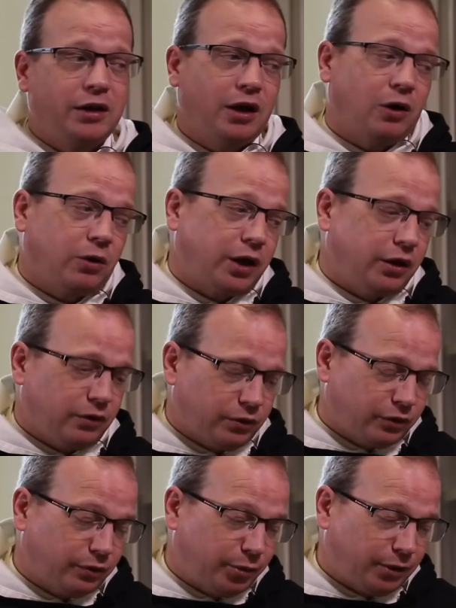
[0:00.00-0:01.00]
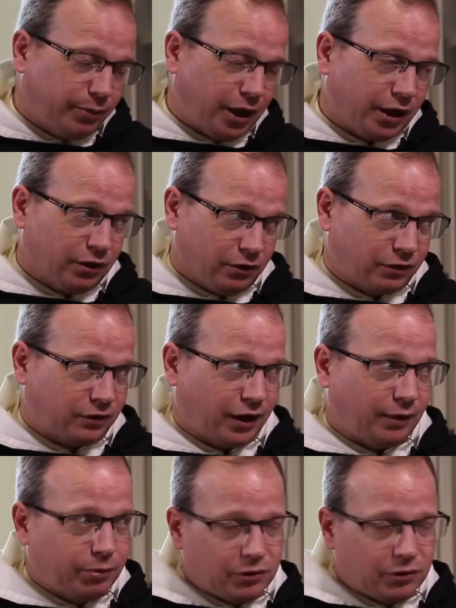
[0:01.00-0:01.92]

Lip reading: yeah, okay, there was a Big Bang, it looks like,